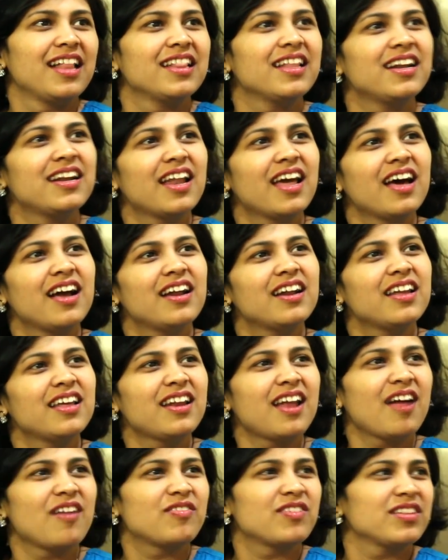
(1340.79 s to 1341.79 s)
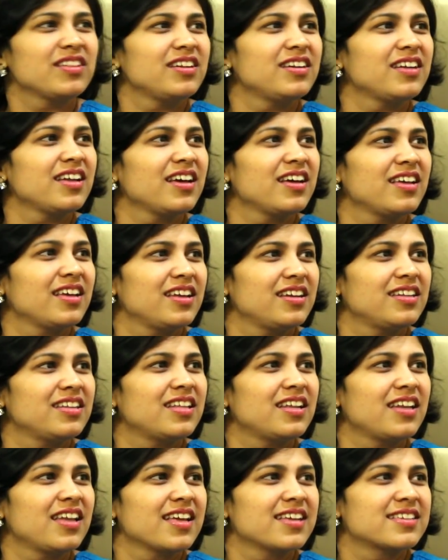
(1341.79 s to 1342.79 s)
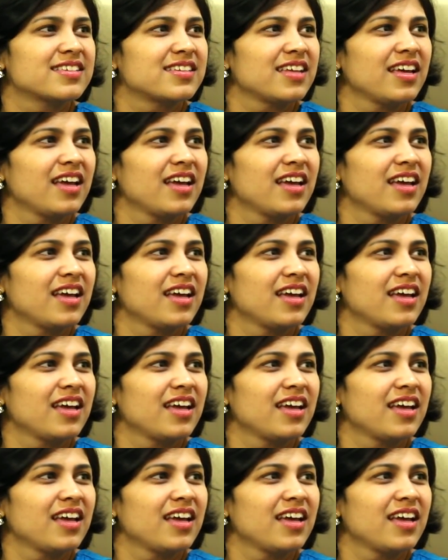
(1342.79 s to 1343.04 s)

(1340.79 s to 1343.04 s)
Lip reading: Then after that, the next